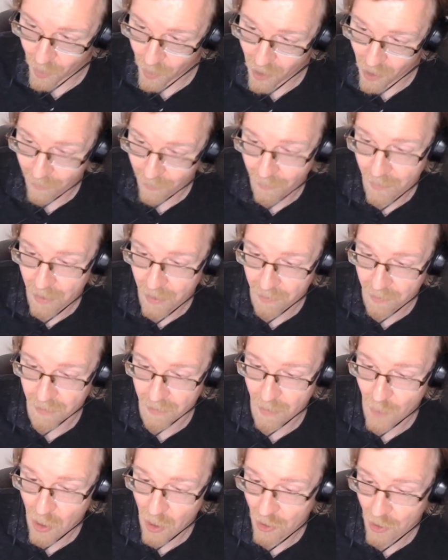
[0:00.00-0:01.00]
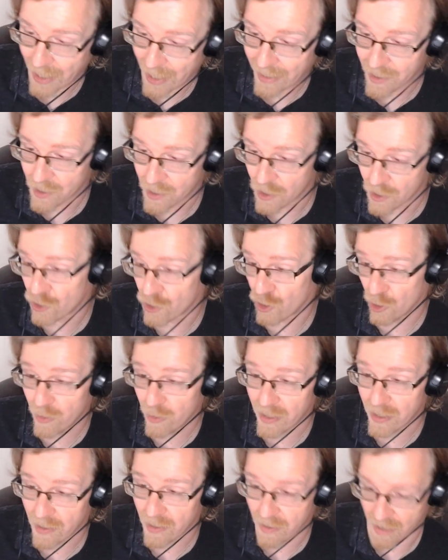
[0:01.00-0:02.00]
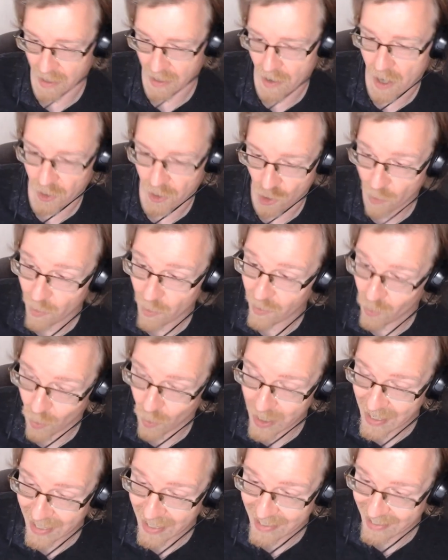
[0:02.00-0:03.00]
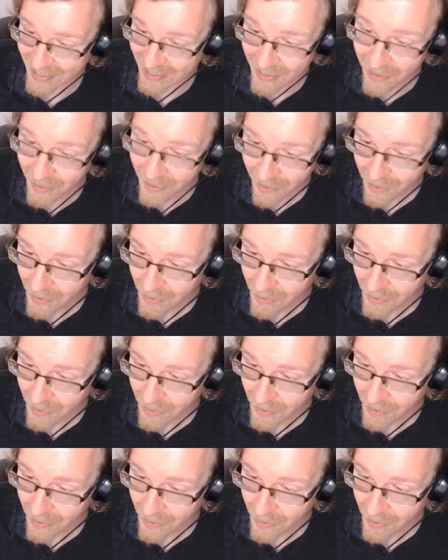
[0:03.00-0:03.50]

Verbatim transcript: Paul you know, from Paul Jenkins' shoot in you know, October of twenty nineteen,